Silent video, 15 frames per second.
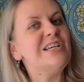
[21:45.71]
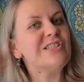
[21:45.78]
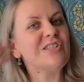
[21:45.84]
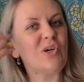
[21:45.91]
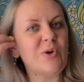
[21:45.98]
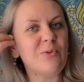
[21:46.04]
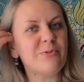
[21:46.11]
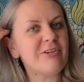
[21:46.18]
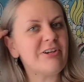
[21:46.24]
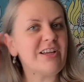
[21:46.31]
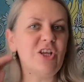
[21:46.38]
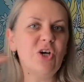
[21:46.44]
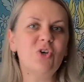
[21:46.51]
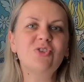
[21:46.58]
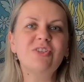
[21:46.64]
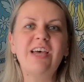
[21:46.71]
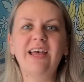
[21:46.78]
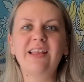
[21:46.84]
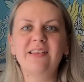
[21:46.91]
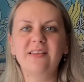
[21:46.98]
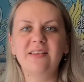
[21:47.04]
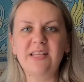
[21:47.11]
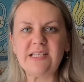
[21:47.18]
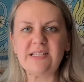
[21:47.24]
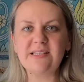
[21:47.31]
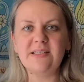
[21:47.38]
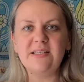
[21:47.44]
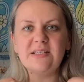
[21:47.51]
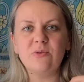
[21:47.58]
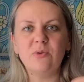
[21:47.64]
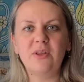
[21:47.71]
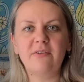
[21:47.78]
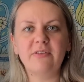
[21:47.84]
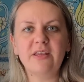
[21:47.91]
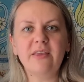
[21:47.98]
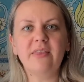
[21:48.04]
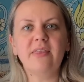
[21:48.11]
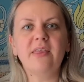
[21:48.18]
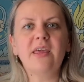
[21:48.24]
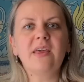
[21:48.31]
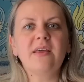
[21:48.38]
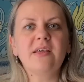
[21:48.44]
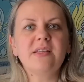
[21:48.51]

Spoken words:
So I'm wearing those, and this lovely thing.